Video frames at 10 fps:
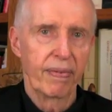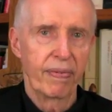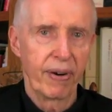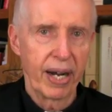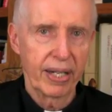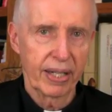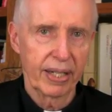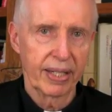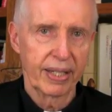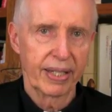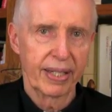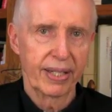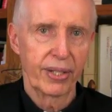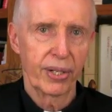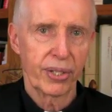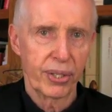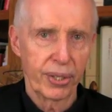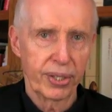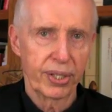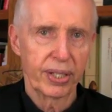Finally, their
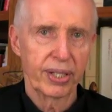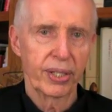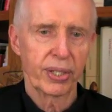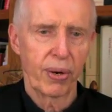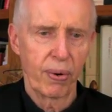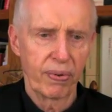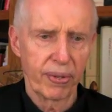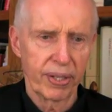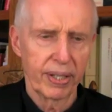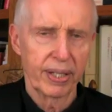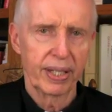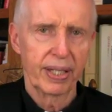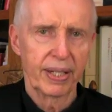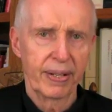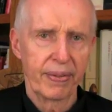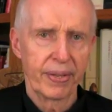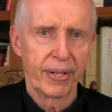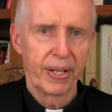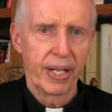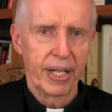search is over.
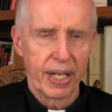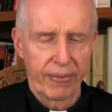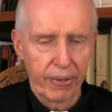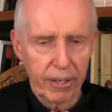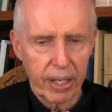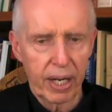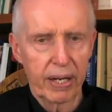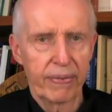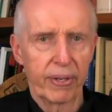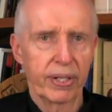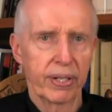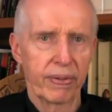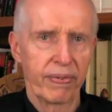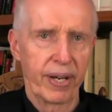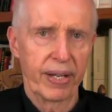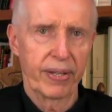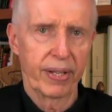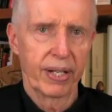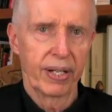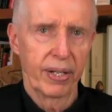If you're a convert to the faith,
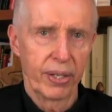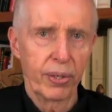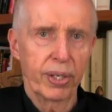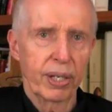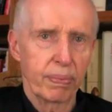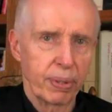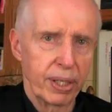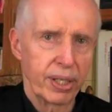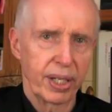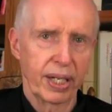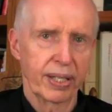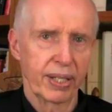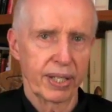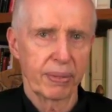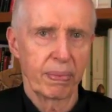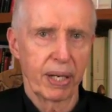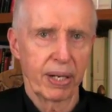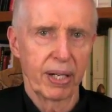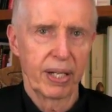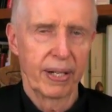you can appreciate this
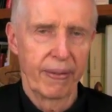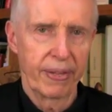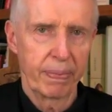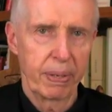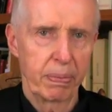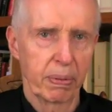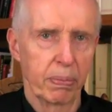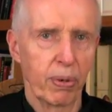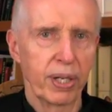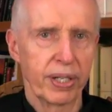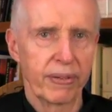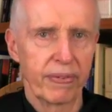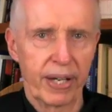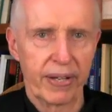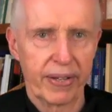better than people born in the faith.